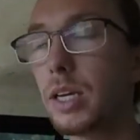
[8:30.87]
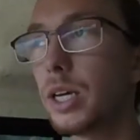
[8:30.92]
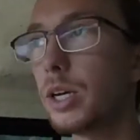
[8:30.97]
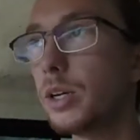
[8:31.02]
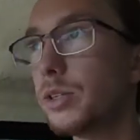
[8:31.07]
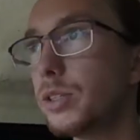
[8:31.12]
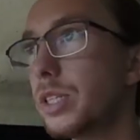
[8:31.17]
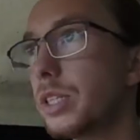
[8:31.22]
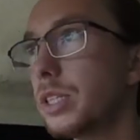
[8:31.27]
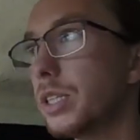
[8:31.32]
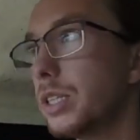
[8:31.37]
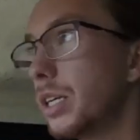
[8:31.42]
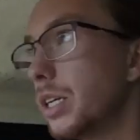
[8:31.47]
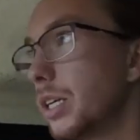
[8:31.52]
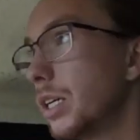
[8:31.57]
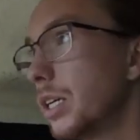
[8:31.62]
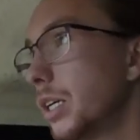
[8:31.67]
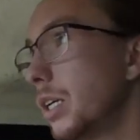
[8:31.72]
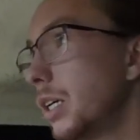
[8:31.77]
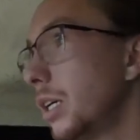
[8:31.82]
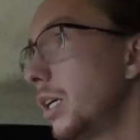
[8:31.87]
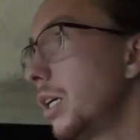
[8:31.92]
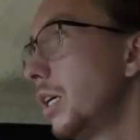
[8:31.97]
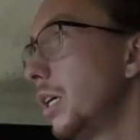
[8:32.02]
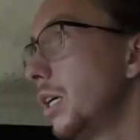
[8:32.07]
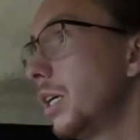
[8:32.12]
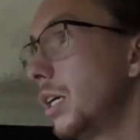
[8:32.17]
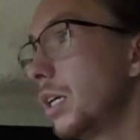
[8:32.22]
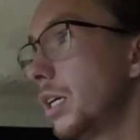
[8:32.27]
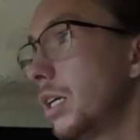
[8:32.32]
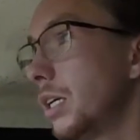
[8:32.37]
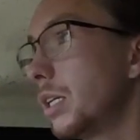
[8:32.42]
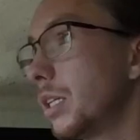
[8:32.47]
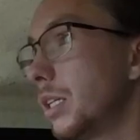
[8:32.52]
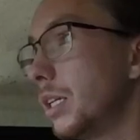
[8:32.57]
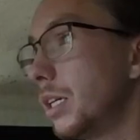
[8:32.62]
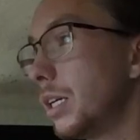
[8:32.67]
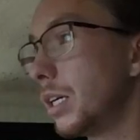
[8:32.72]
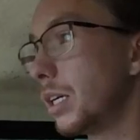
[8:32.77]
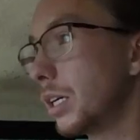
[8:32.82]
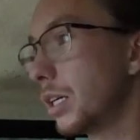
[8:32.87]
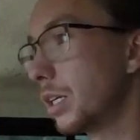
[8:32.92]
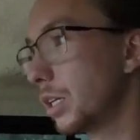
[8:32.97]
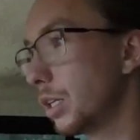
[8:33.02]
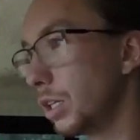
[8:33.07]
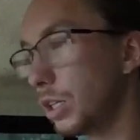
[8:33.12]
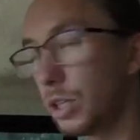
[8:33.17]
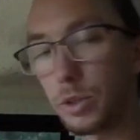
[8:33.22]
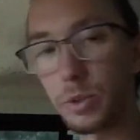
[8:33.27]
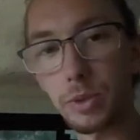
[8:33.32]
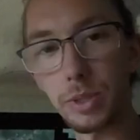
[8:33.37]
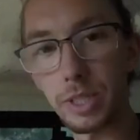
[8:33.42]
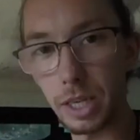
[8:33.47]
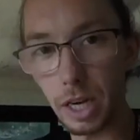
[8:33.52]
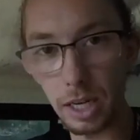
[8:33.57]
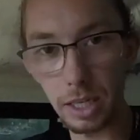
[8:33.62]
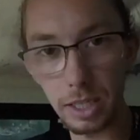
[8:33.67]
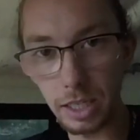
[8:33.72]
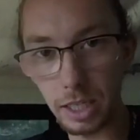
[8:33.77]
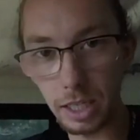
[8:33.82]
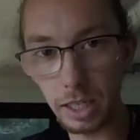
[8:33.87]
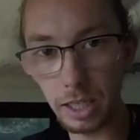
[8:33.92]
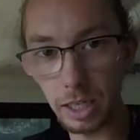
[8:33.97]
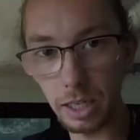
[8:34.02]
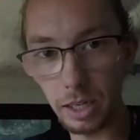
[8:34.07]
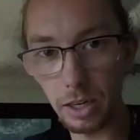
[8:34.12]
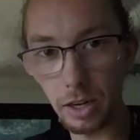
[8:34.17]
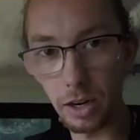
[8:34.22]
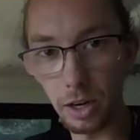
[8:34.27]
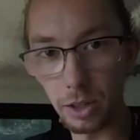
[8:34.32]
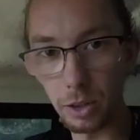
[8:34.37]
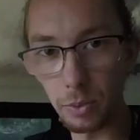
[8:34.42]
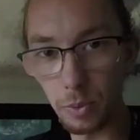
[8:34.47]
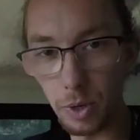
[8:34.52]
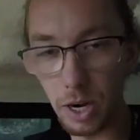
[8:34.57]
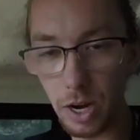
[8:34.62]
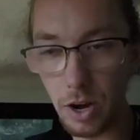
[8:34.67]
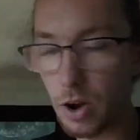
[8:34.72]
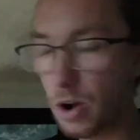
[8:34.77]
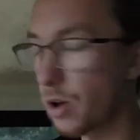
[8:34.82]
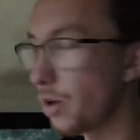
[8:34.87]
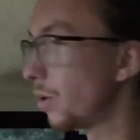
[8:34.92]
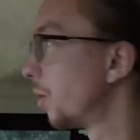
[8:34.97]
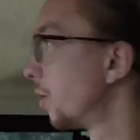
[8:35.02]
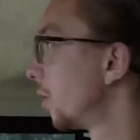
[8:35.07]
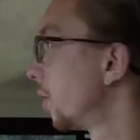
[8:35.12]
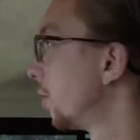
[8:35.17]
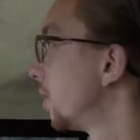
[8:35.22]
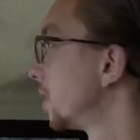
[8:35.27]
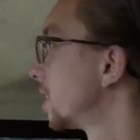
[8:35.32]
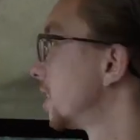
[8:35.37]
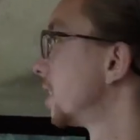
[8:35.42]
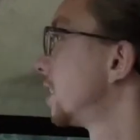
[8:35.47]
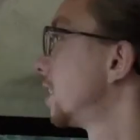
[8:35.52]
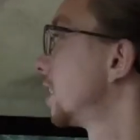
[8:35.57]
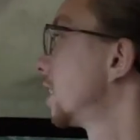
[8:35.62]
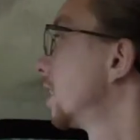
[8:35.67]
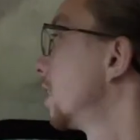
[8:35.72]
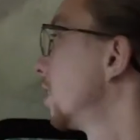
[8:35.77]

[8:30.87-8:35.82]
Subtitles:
It was either the glue was not sticking on the window or it wasn't sticking